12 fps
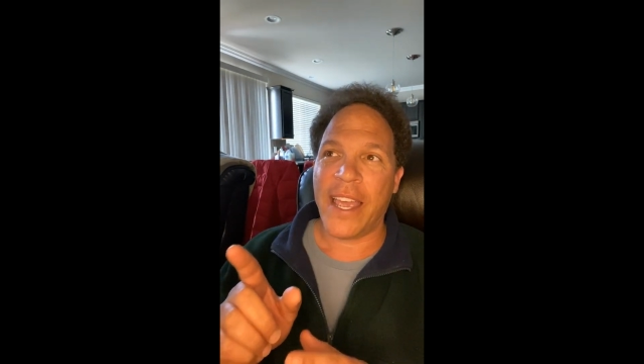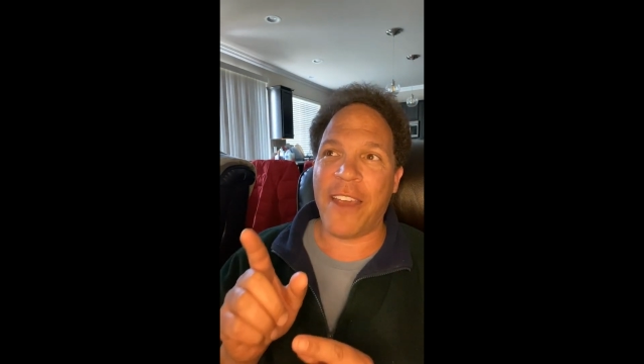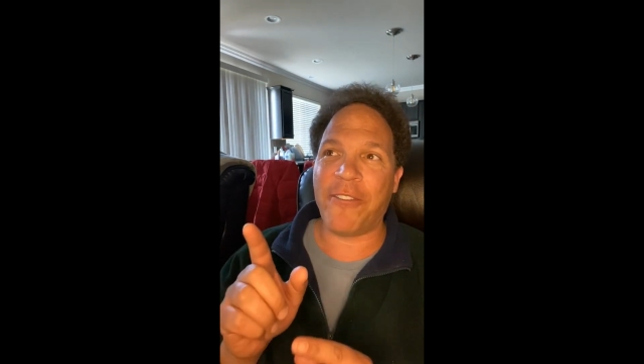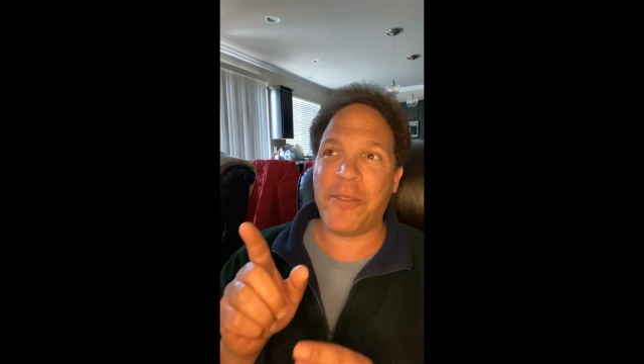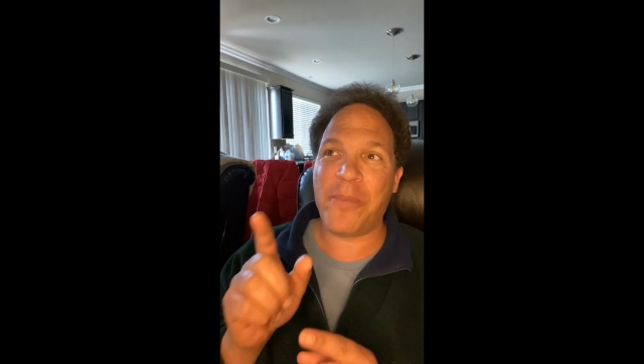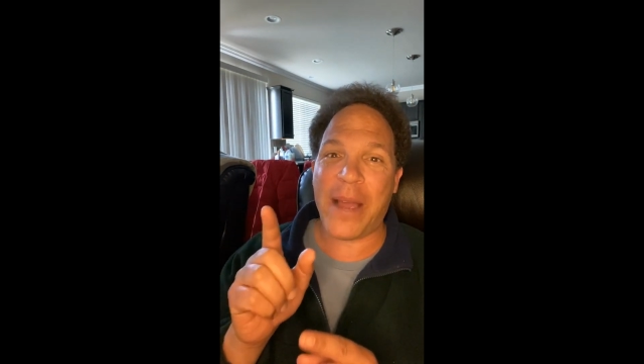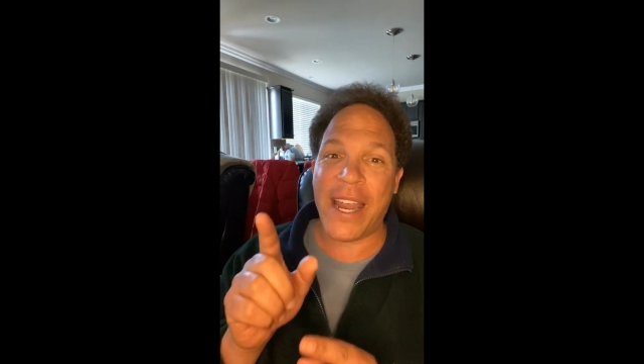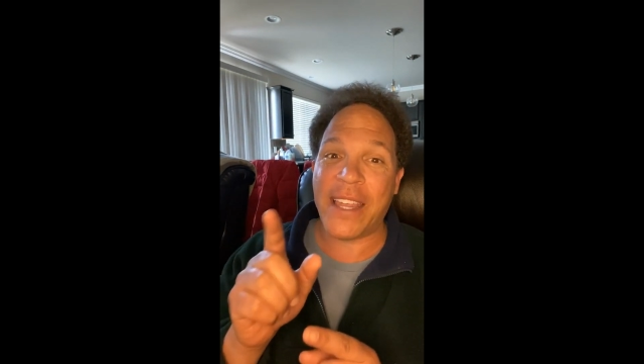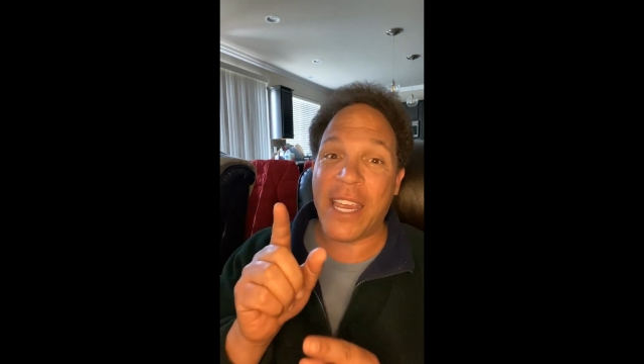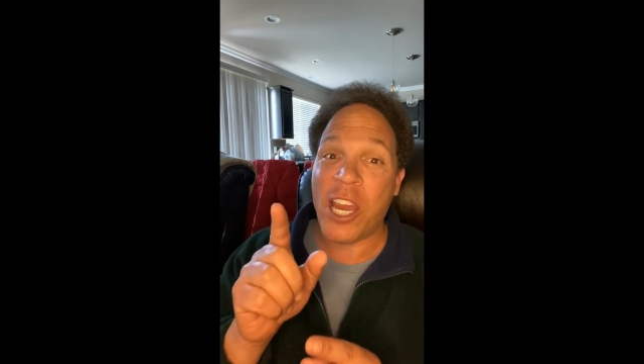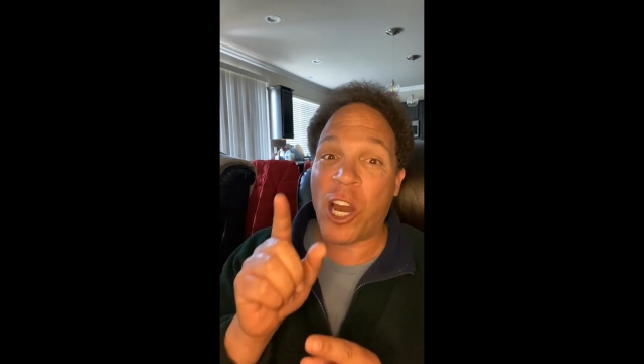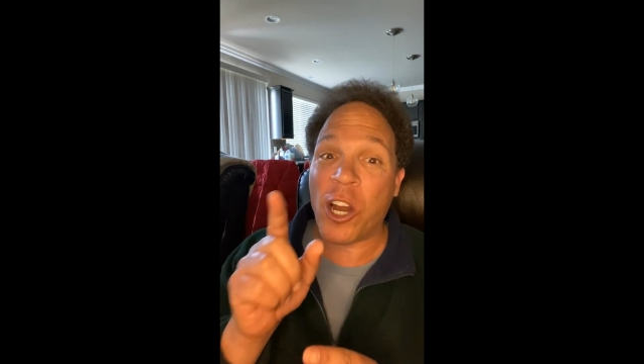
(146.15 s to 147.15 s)
Everybody
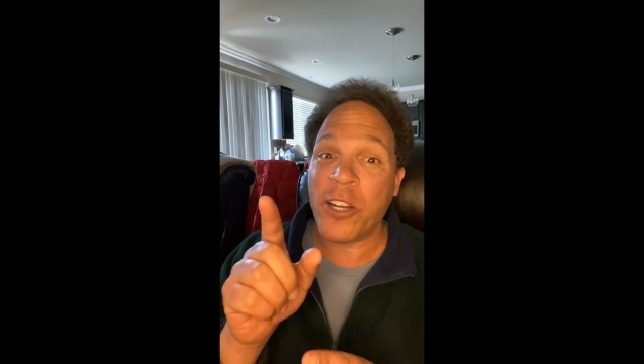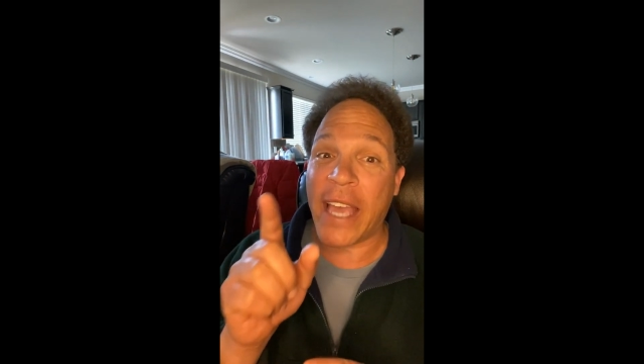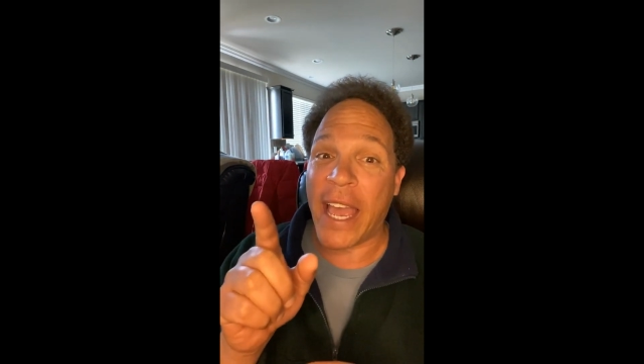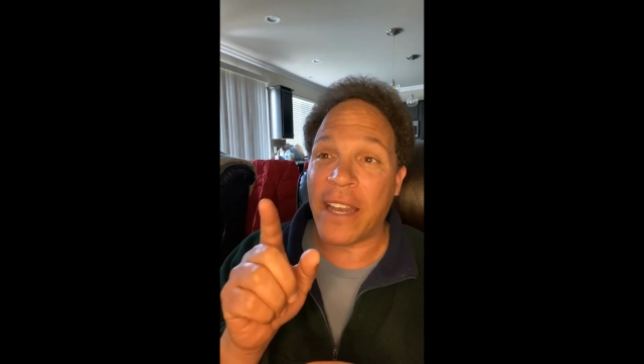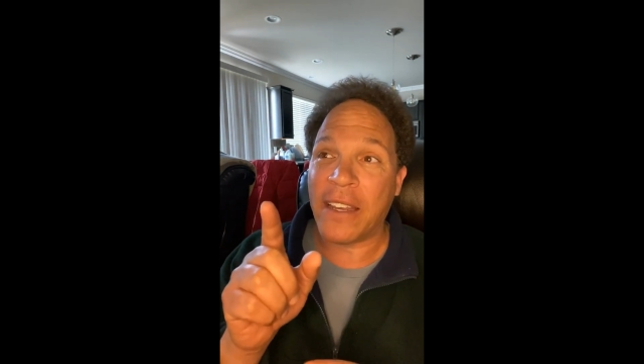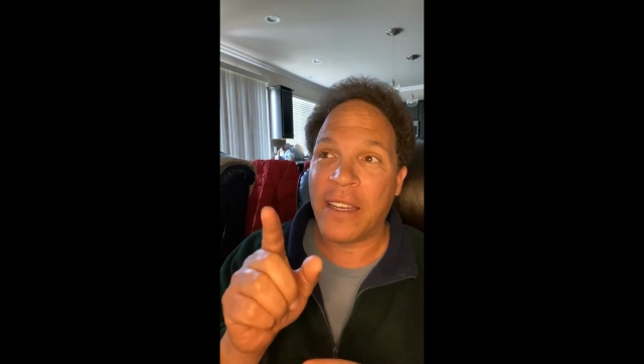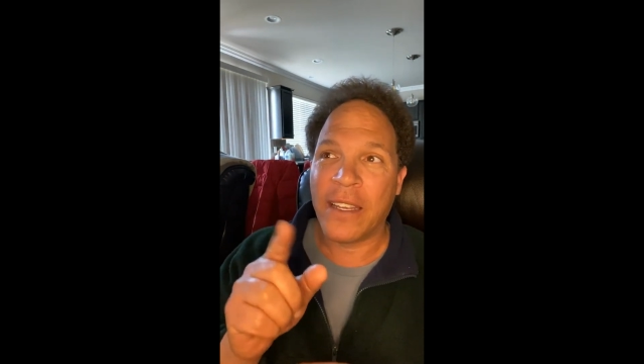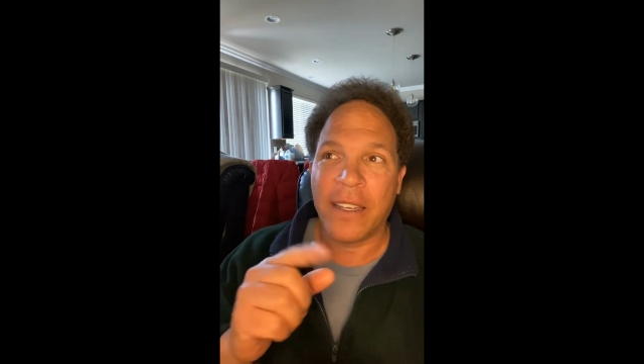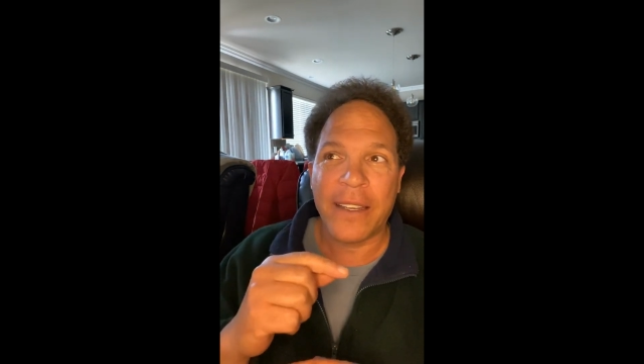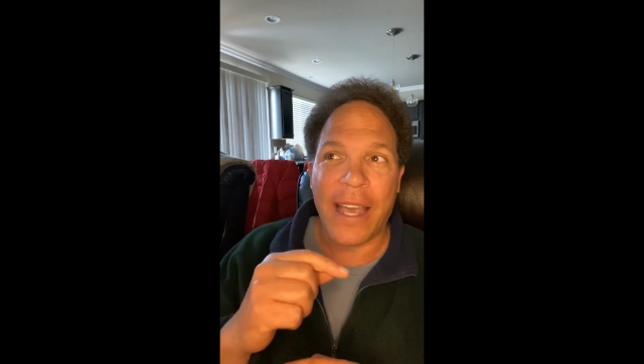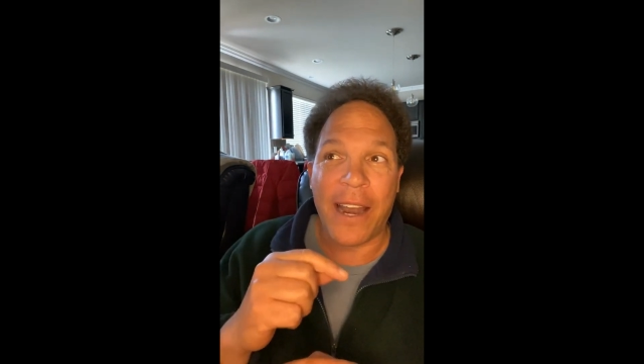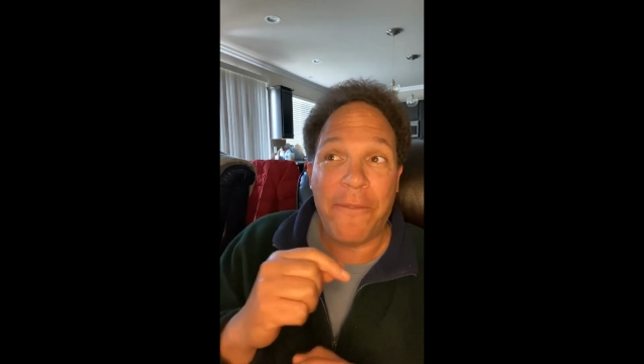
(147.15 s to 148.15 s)
that heard
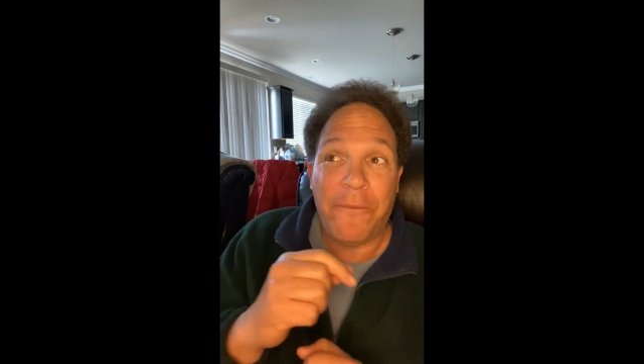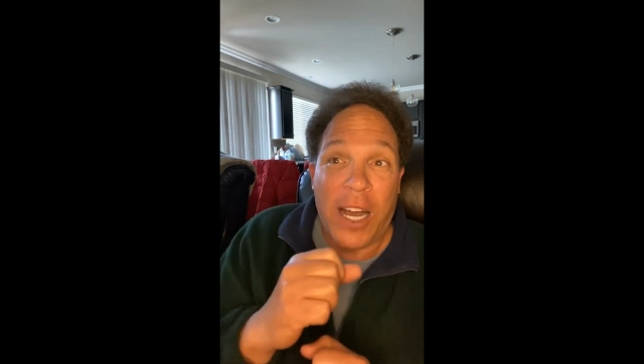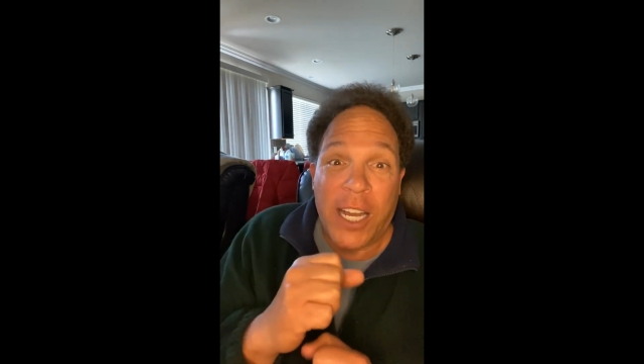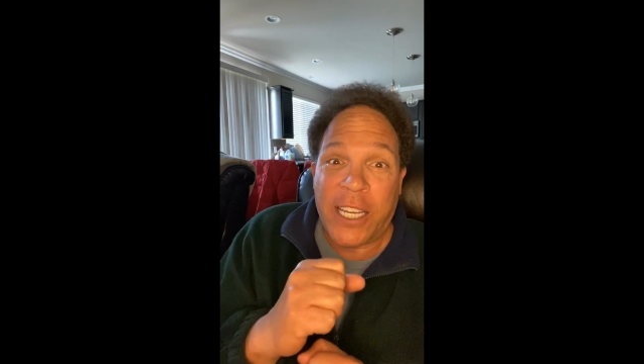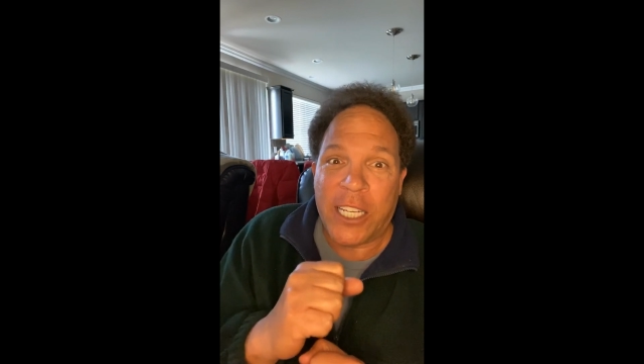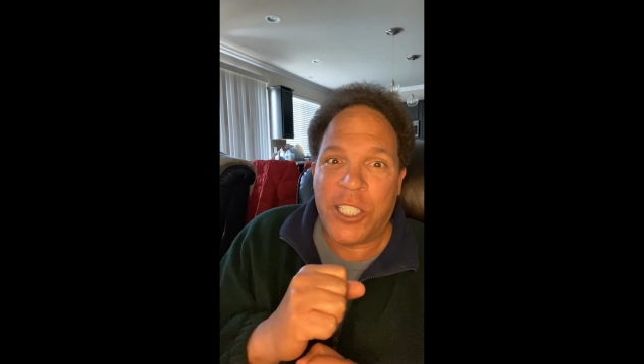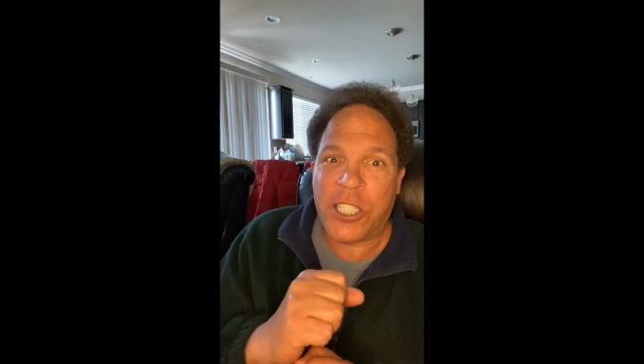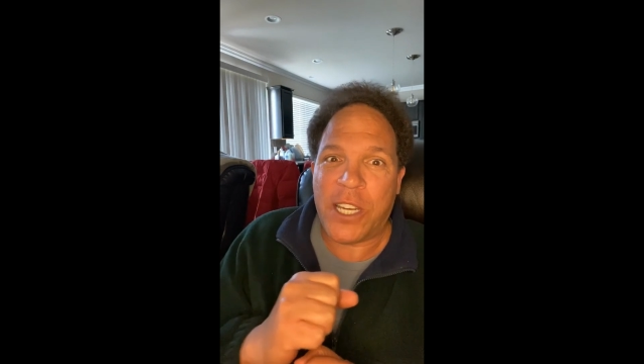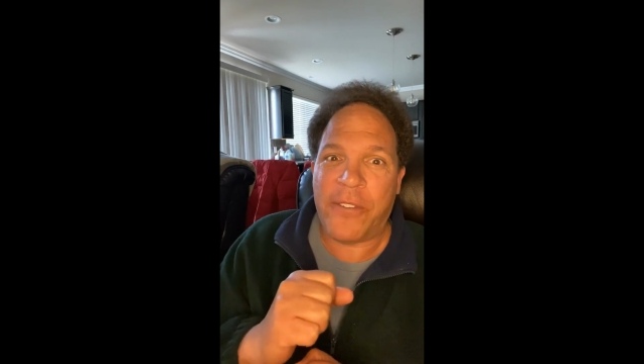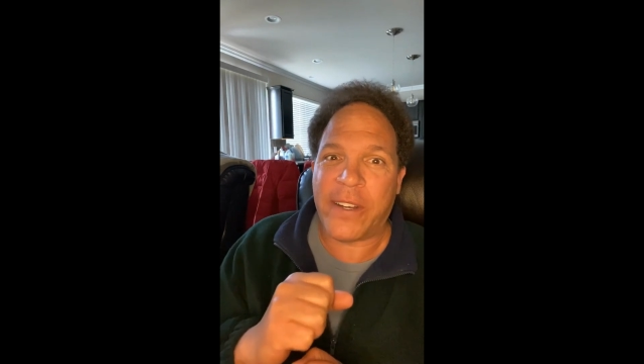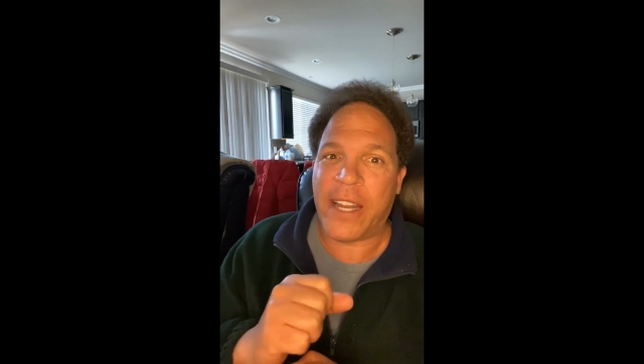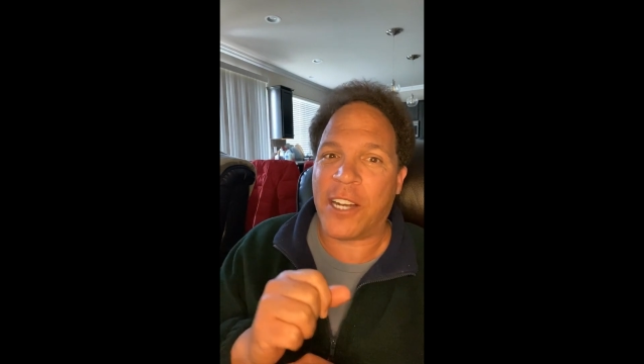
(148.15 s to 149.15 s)
that got a fucking
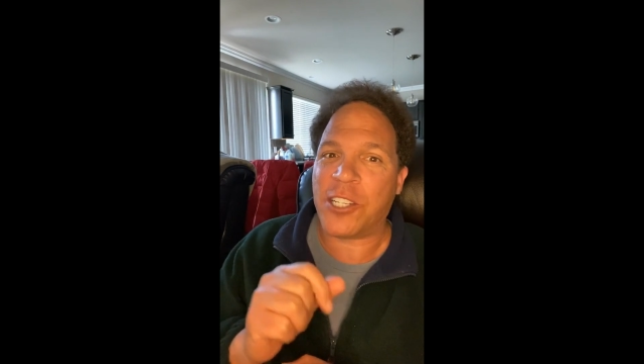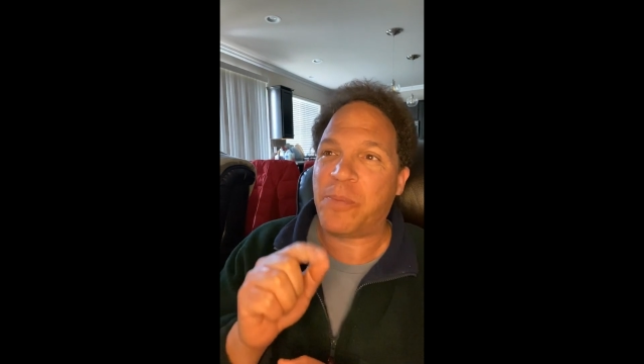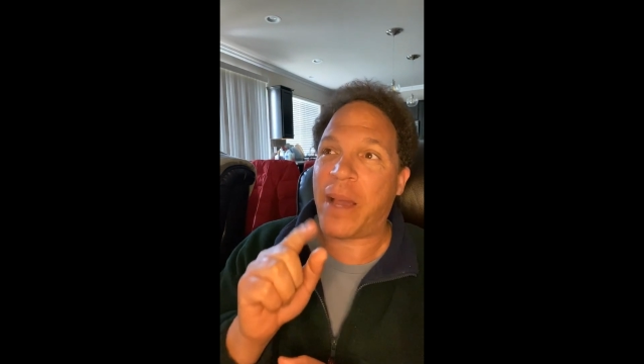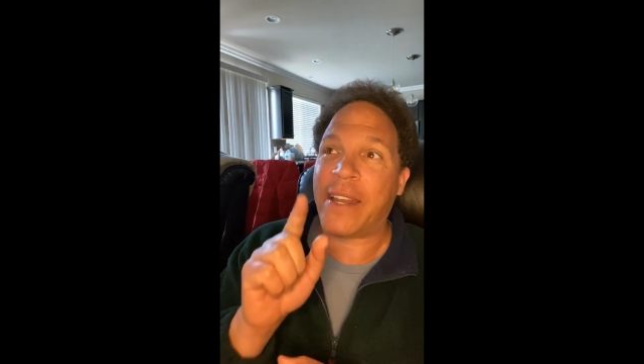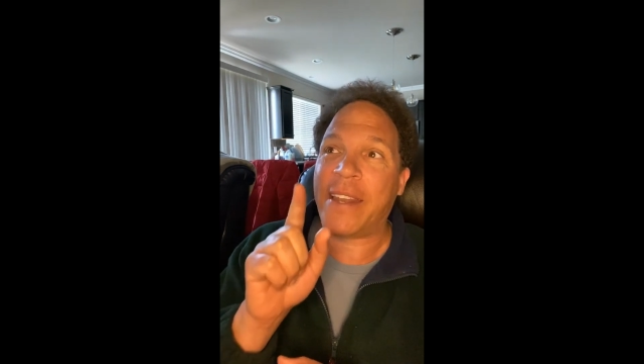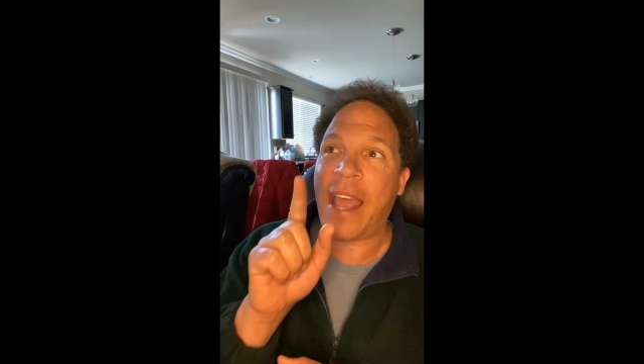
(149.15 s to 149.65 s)
shiver down your spine.